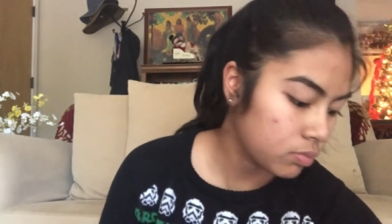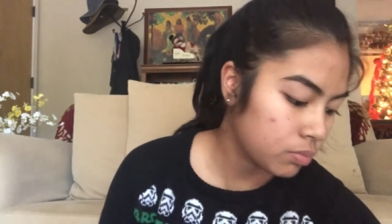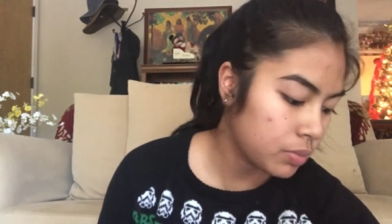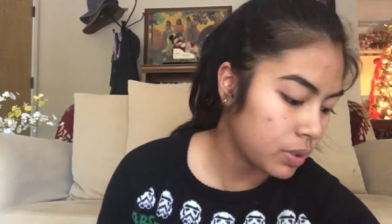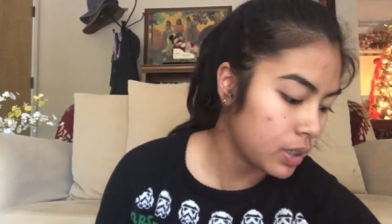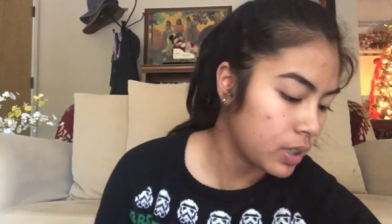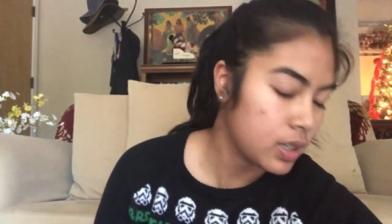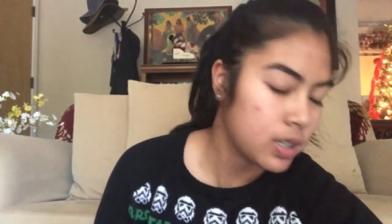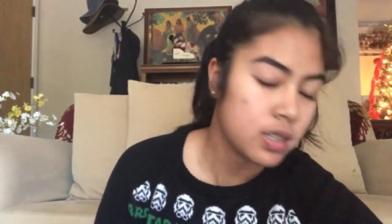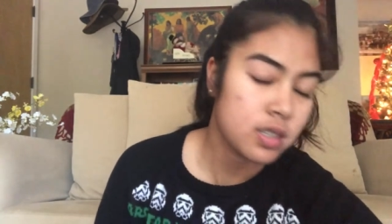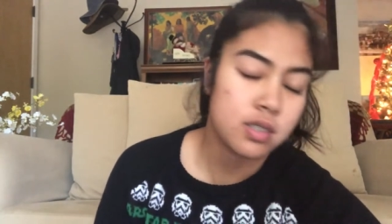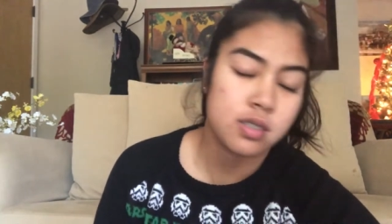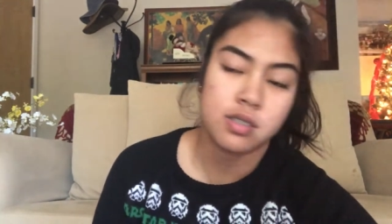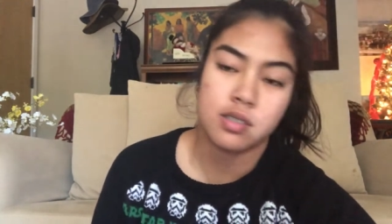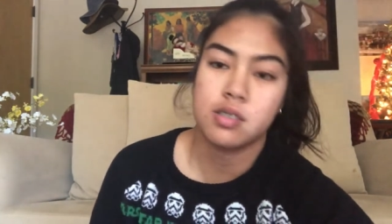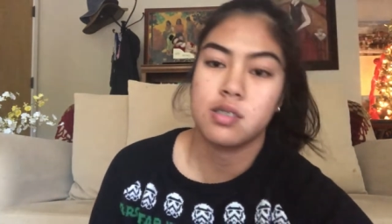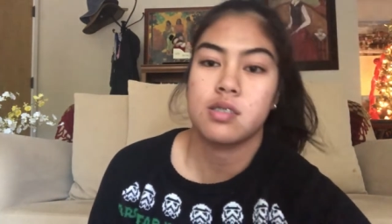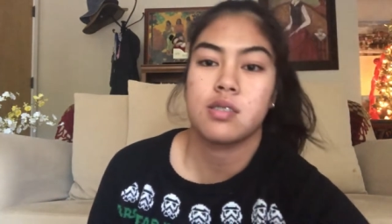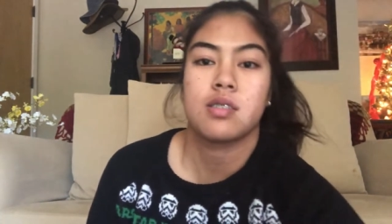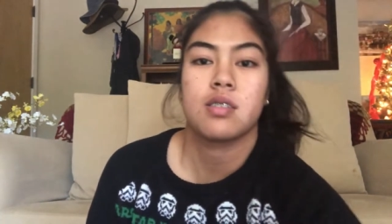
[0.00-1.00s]

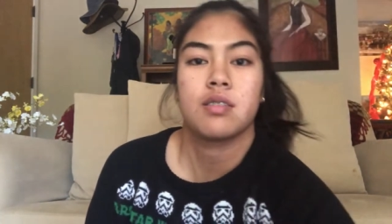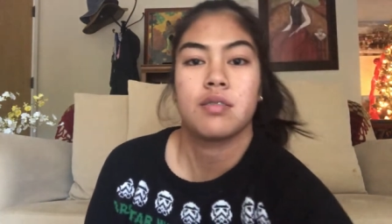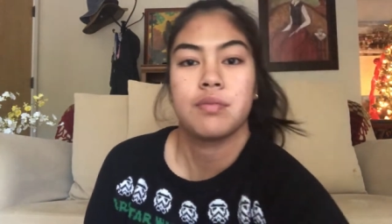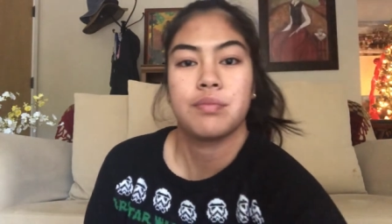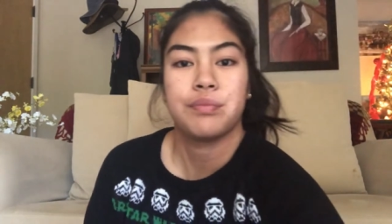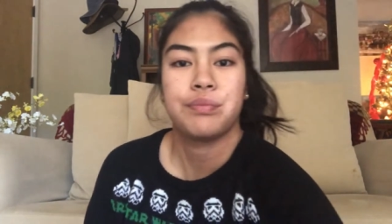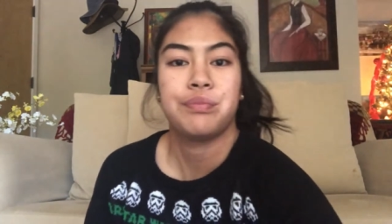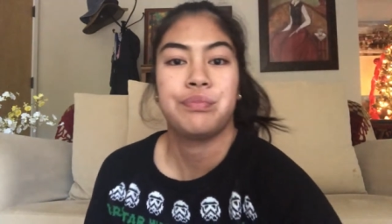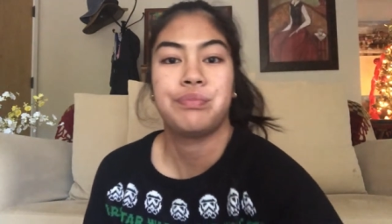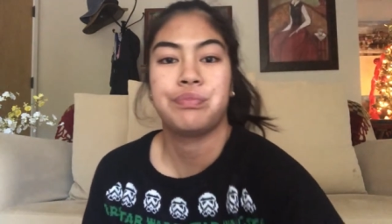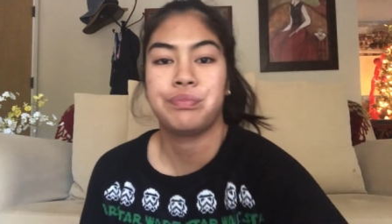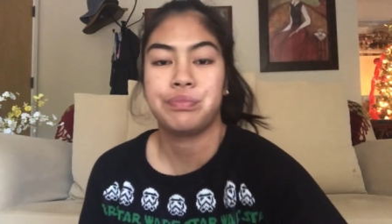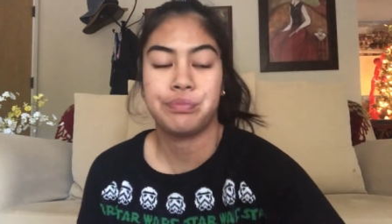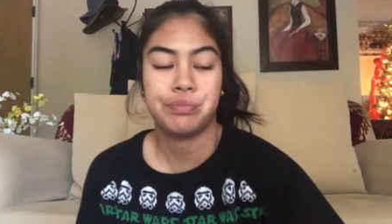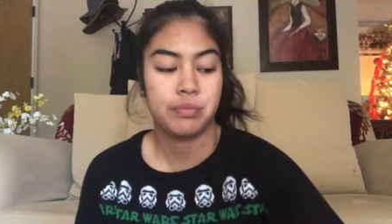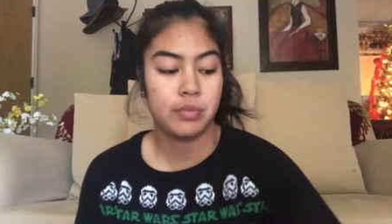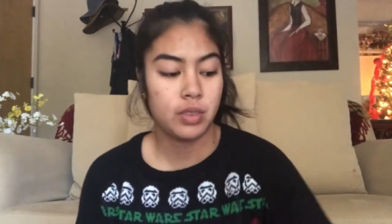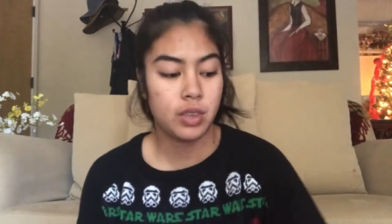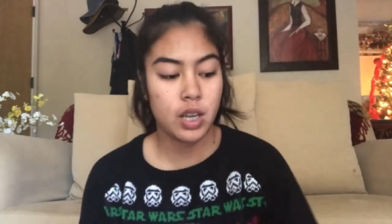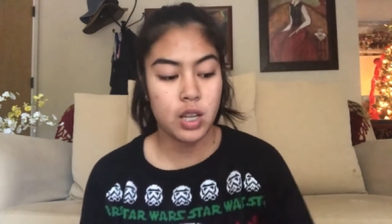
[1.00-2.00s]
because
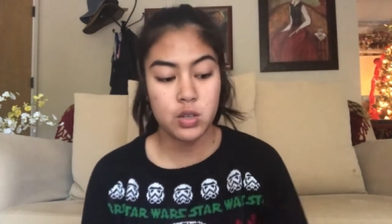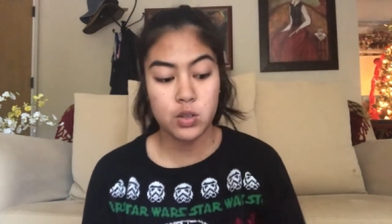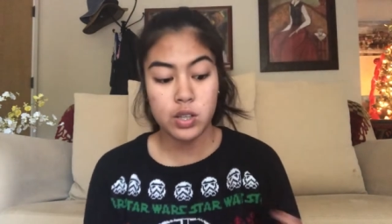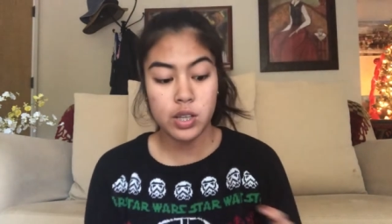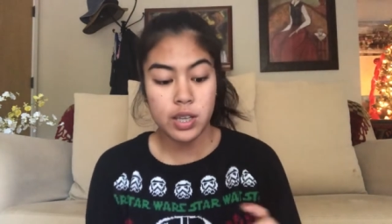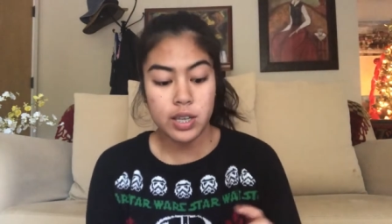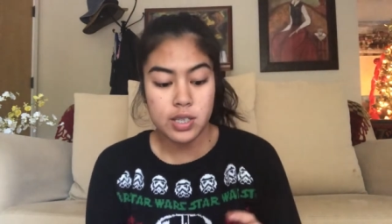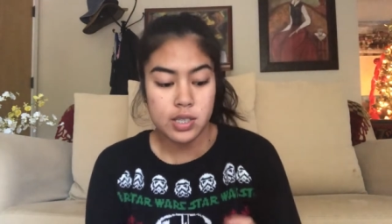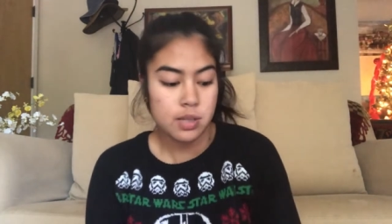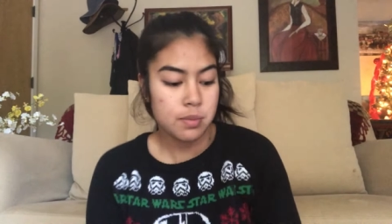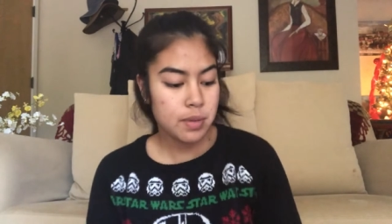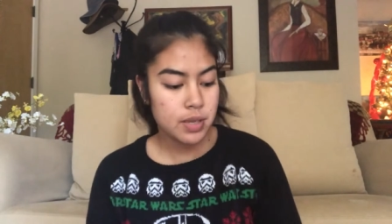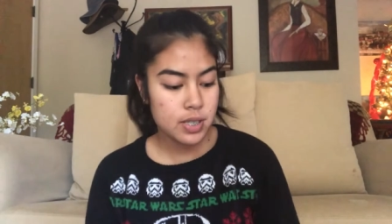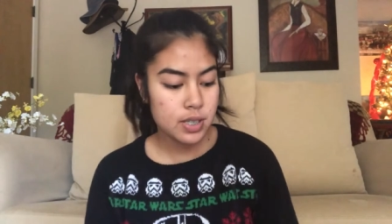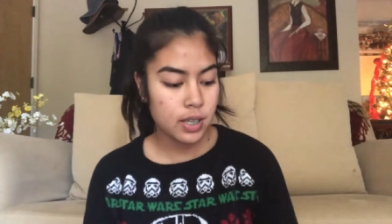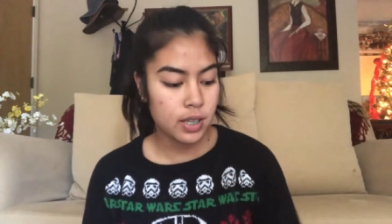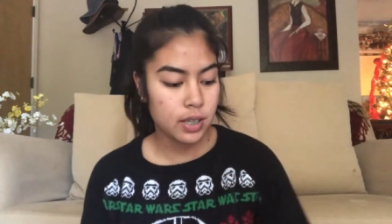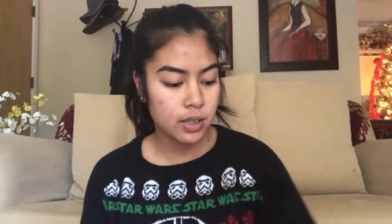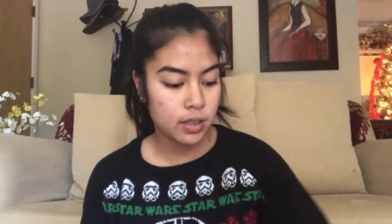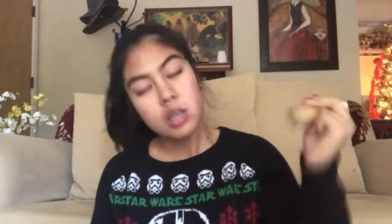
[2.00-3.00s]
natural light is the
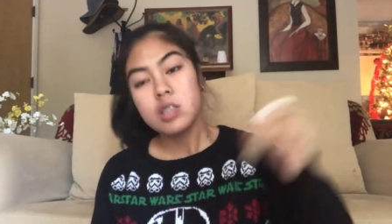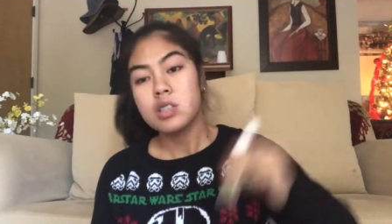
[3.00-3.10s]
best light.